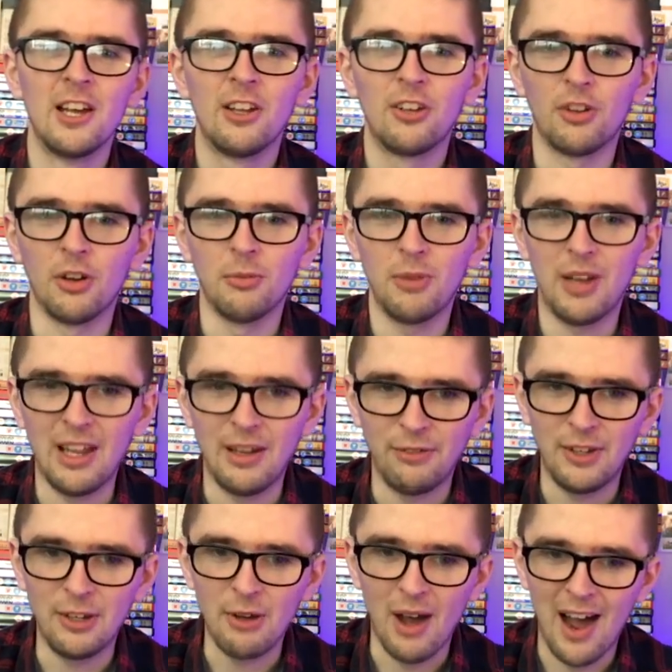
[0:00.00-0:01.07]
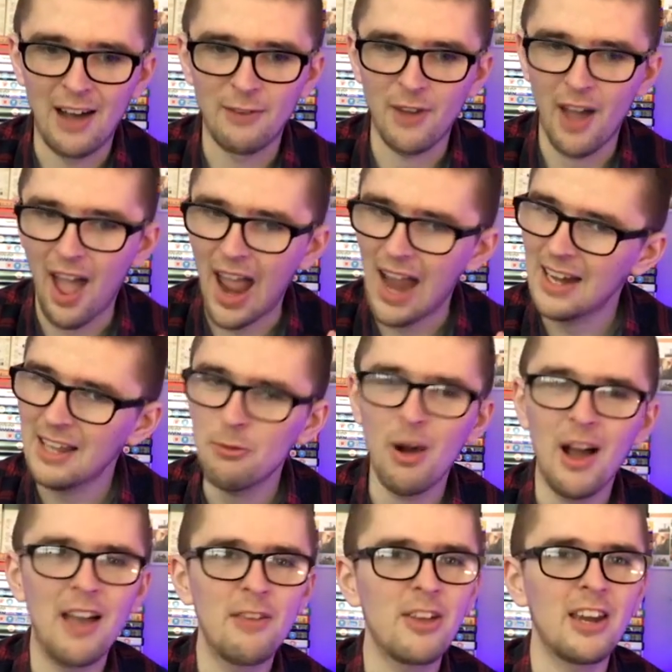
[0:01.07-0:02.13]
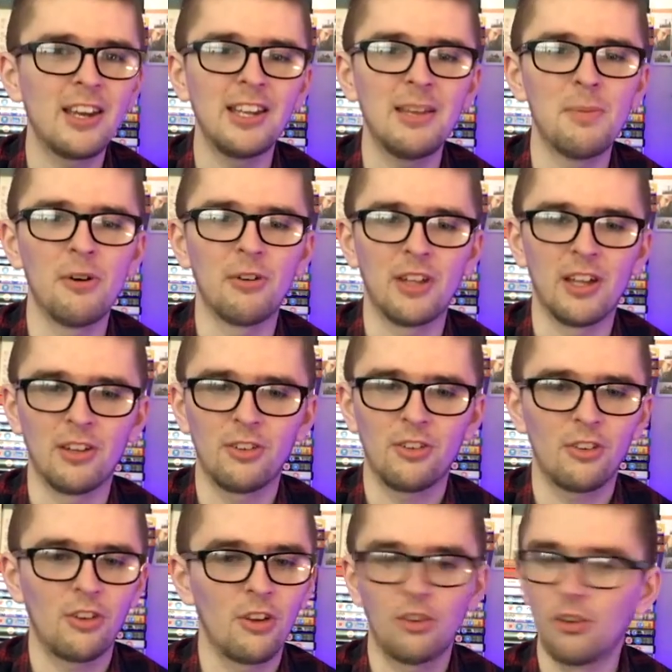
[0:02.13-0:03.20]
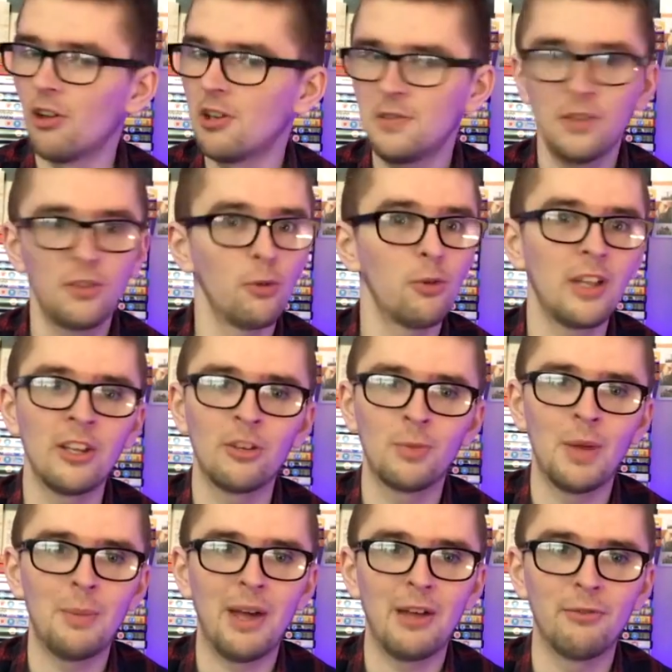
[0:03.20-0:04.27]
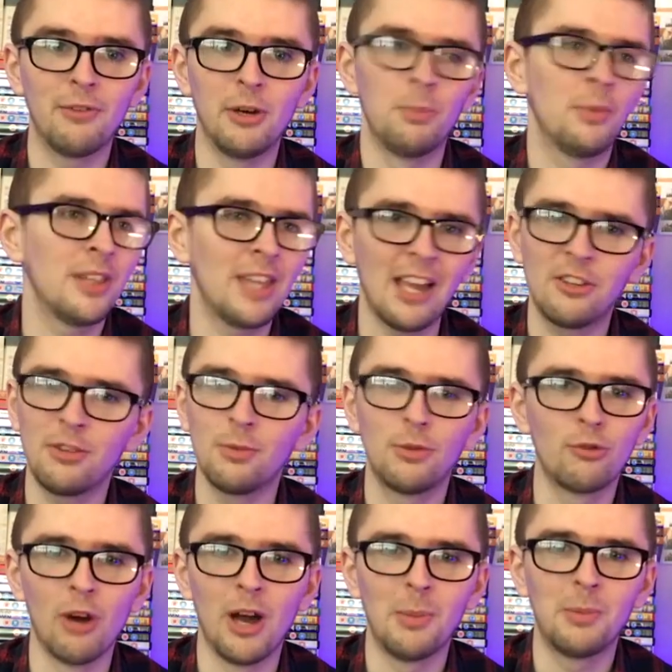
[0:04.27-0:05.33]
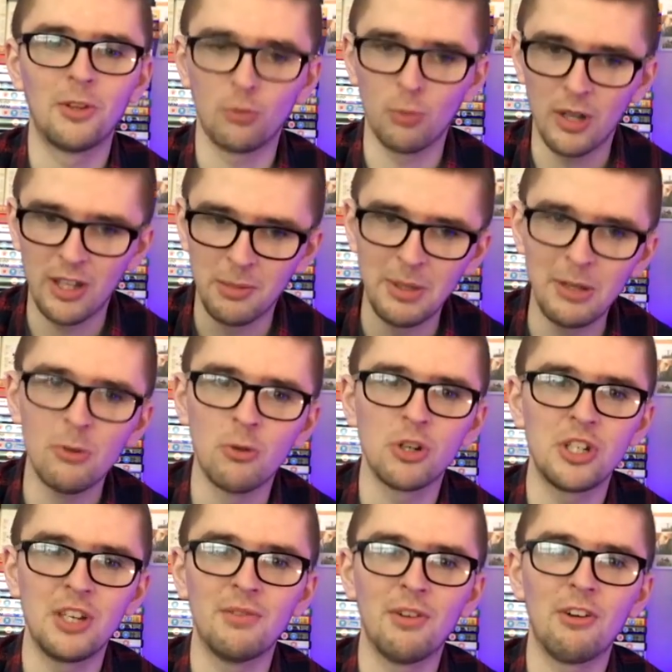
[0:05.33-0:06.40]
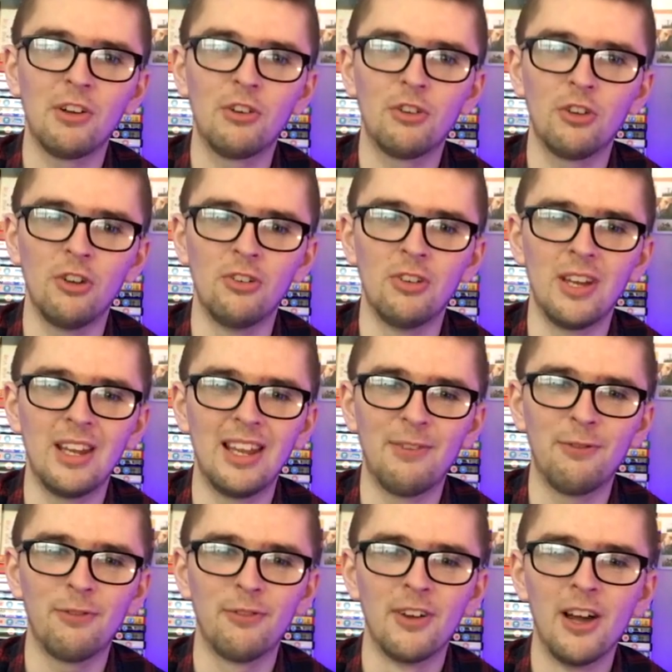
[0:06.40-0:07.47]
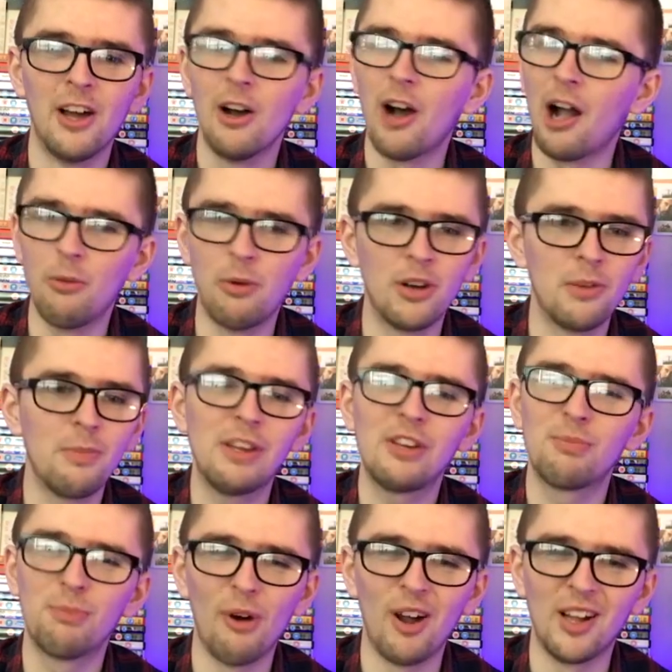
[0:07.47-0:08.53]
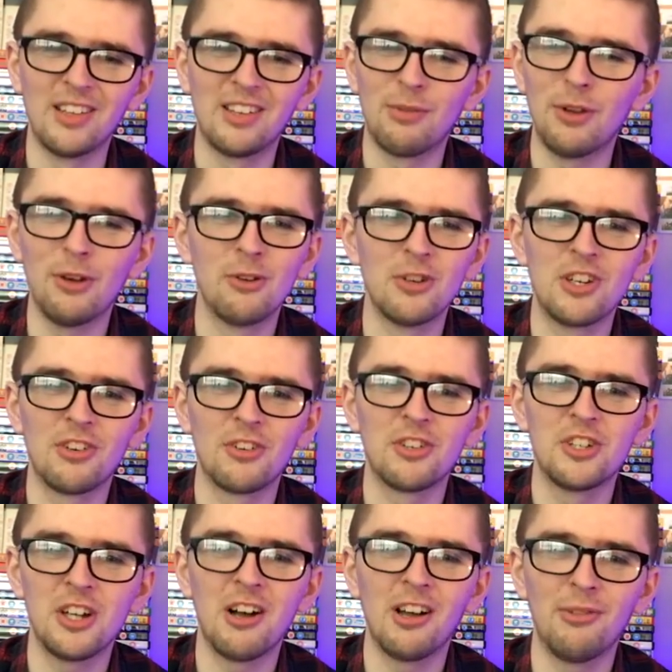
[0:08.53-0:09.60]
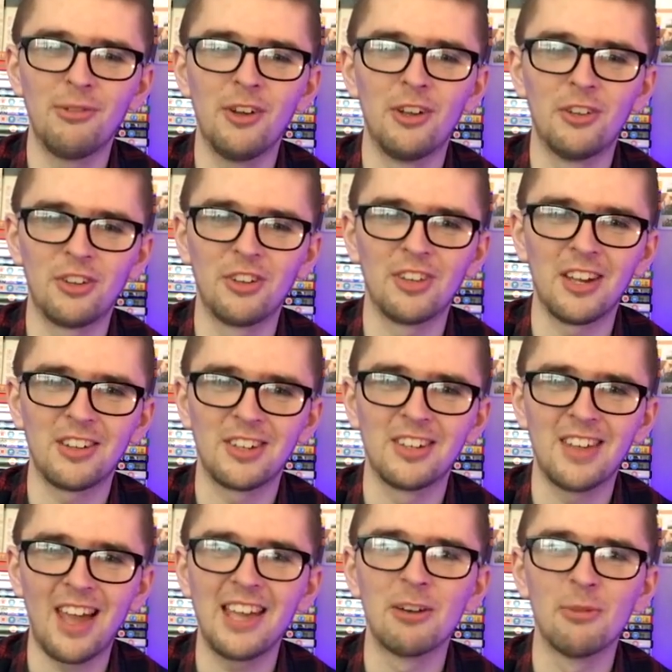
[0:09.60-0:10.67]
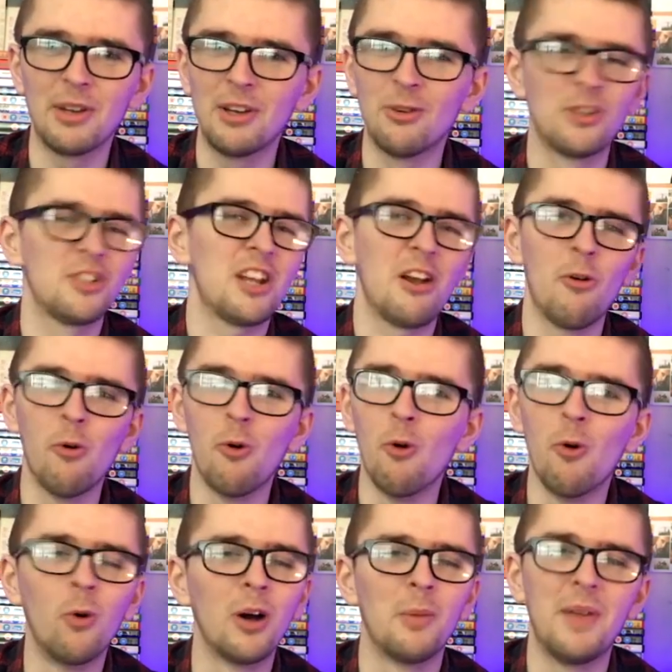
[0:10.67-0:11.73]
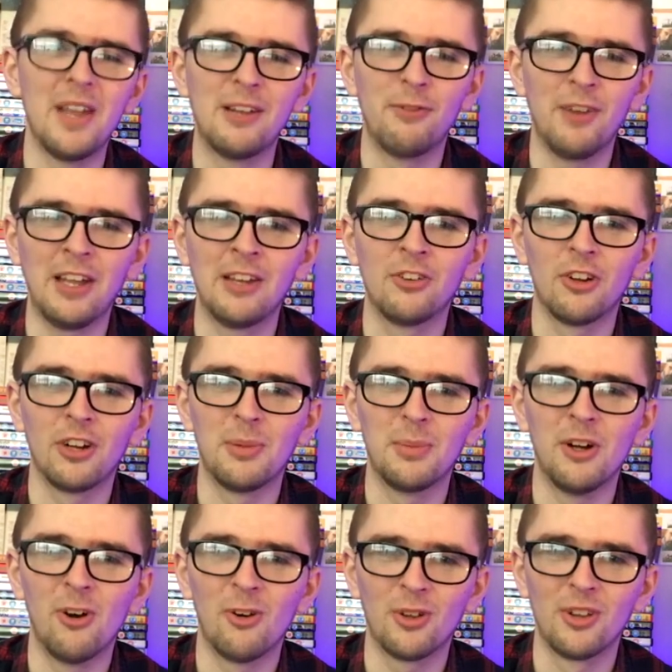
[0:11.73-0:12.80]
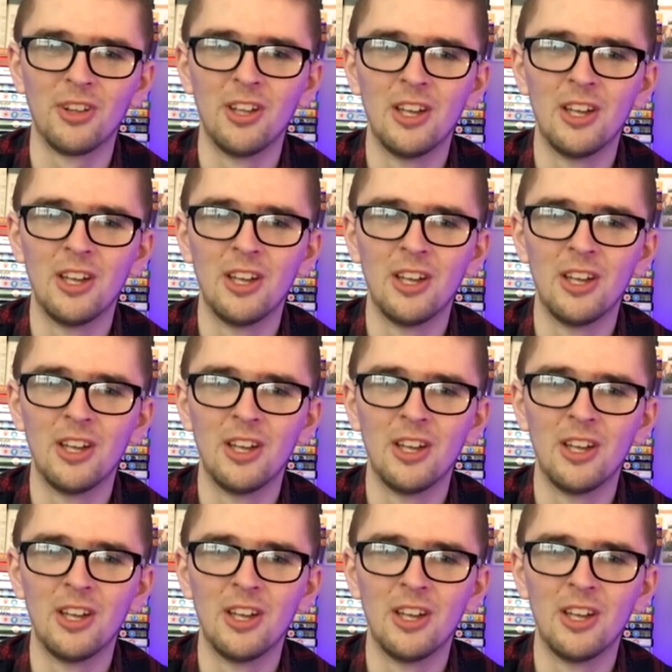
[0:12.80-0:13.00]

So if you have any way of getting your podcasts, search for Talking Smit About Film, get subscribed, because we're going to be launching very soon. I wouldn't be surprised if it launches on July 1st, because that's the day that we launch all the big things on the blog.